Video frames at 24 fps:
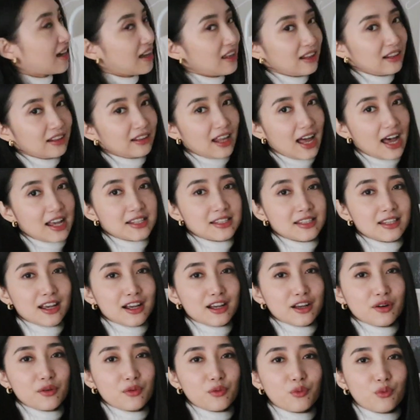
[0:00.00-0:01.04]

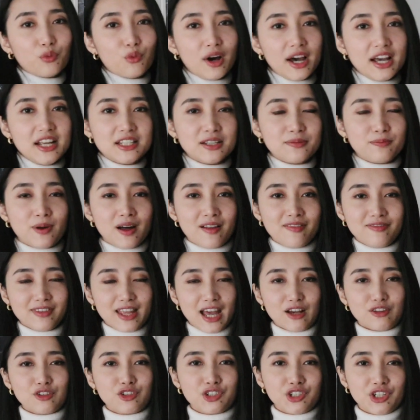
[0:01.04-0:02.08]
classic white
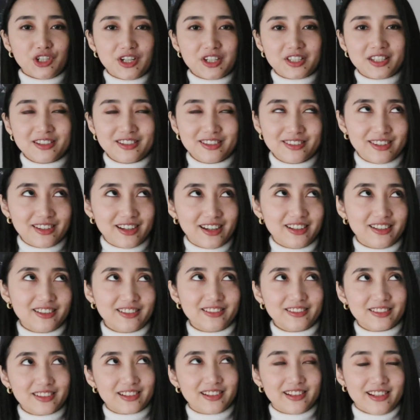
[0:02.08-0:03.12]
button-down shirt. I
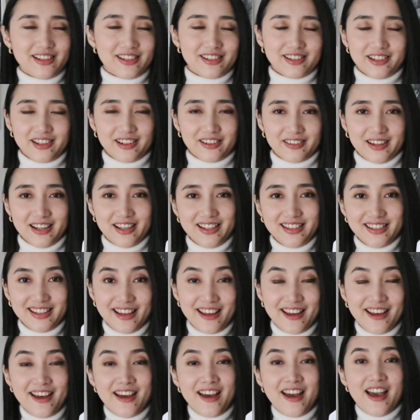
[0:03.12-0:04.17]
know, classic, right?
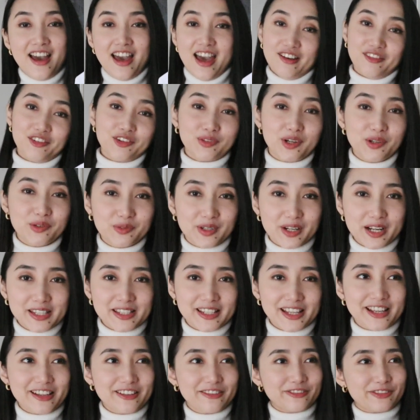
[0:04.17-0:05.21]
Everyone
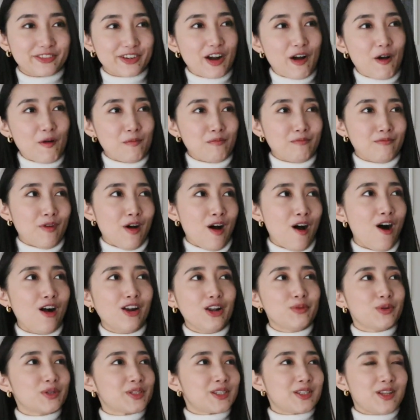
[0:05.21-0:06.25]
wears it, from
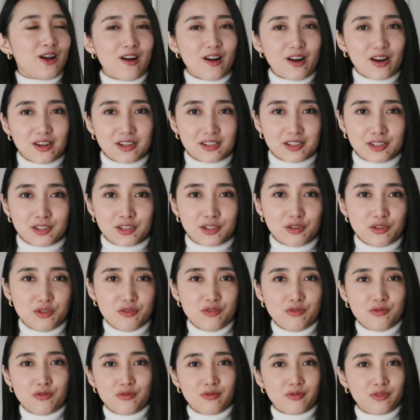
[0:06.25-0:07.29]
Hollywood stars
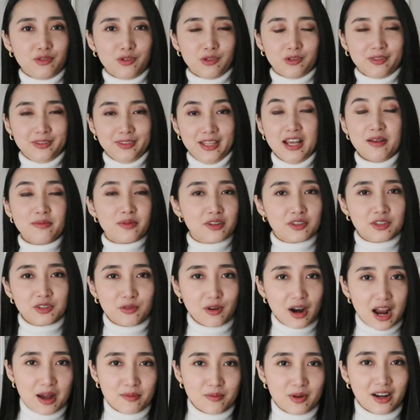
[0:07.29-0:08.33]
to your neighbor's
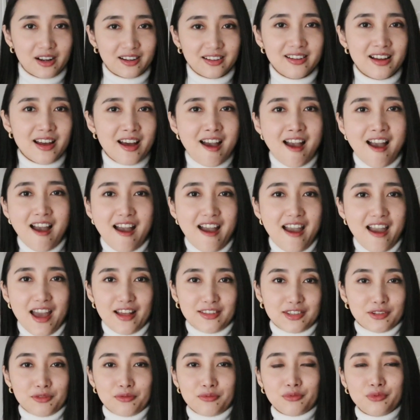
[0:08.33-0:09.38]
grandma.
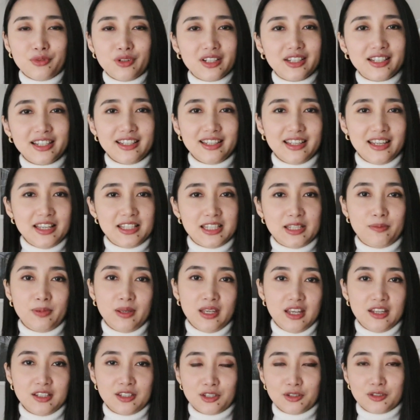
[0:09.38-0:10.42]
It's a really easy
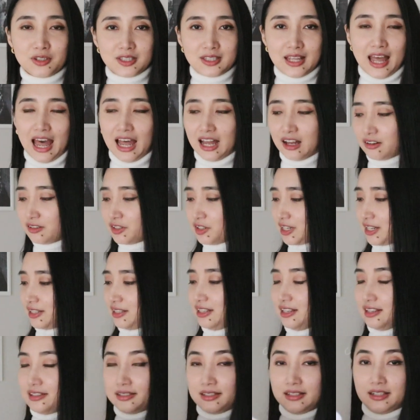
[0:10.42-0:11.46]
piece to style. You
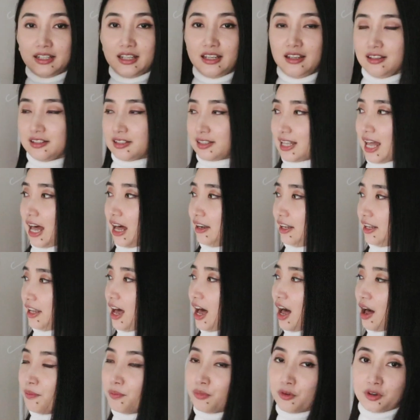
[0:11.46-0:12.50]
can easily style
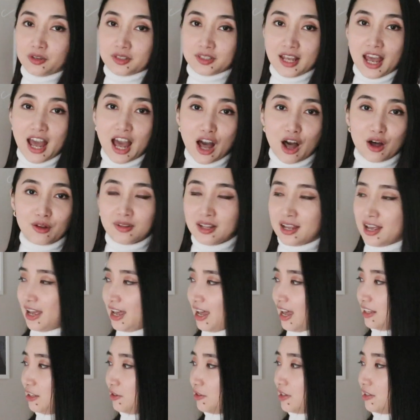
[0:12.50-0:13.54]
it up or down,
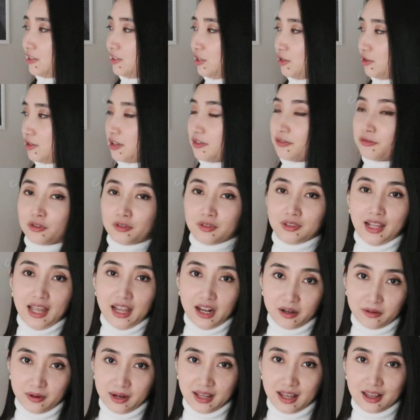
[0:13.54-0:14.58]
and you can use it for
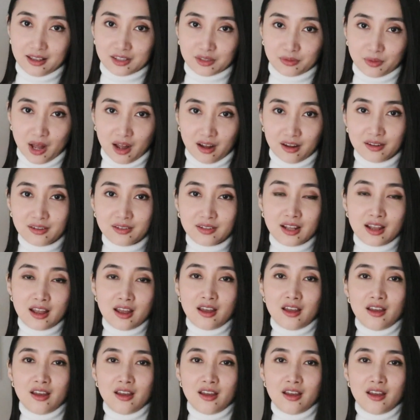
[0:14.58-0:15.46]
layering as well.